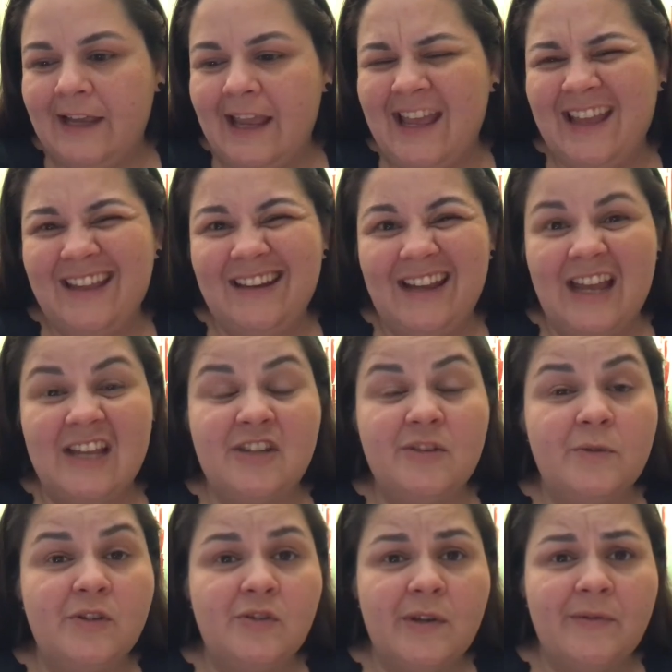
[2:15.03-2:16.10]
I do
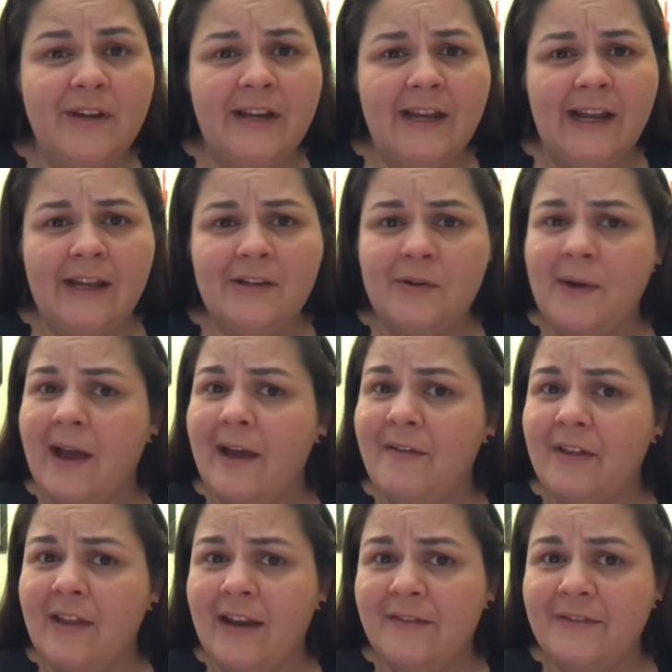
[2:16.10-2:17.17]
enjoy reading. I don't have a
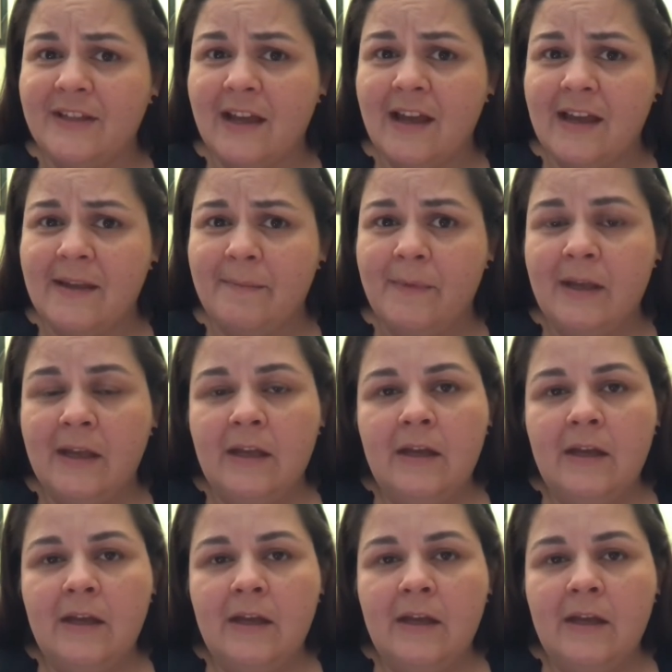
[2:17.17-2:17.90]
lot of time,